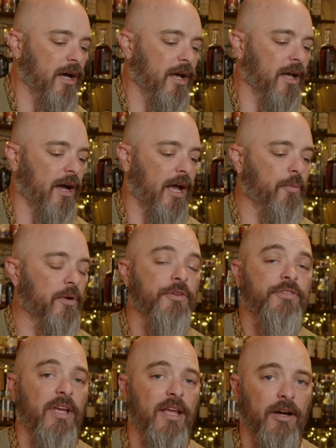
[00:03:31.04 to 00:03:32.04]
I
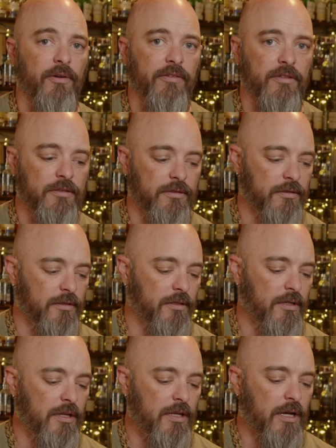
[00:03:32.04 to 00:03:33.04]
will say, however,
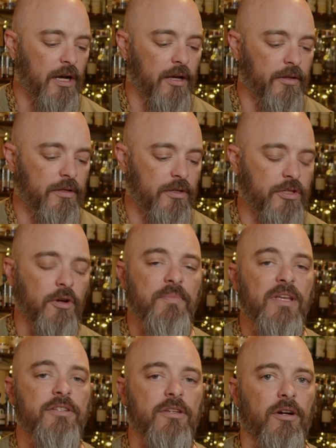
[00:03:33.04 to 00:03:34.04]
so
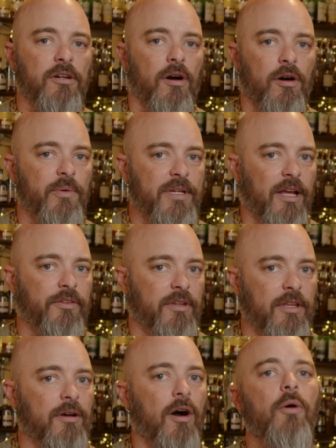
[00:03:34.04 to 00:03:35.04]
Mizunara
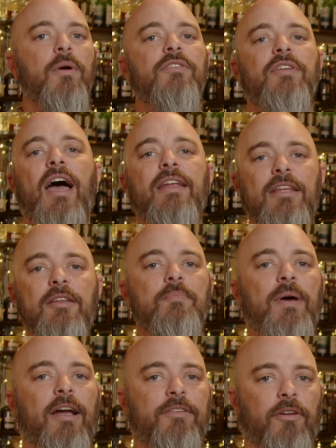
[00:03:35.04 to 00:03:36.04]
always had
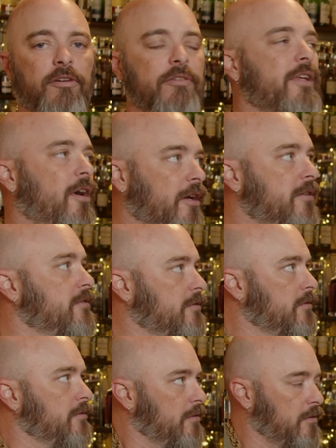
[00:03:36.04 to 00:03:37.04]
impact early on.
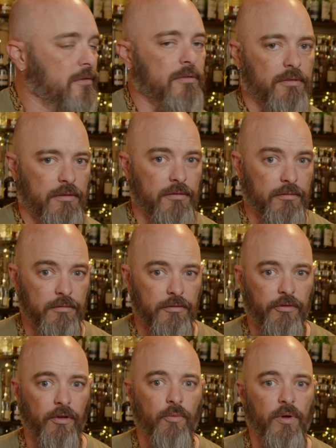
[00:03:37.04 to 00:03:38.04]
Yeah.
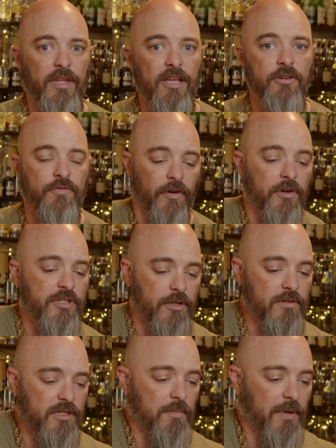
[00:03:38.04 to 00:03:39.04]
So when they first
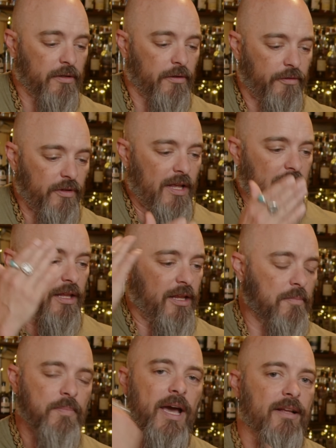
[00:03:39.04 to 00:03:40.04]
used the barrels, it
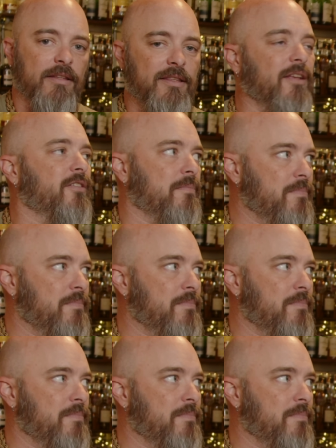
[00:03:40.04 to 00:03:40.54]
impacted things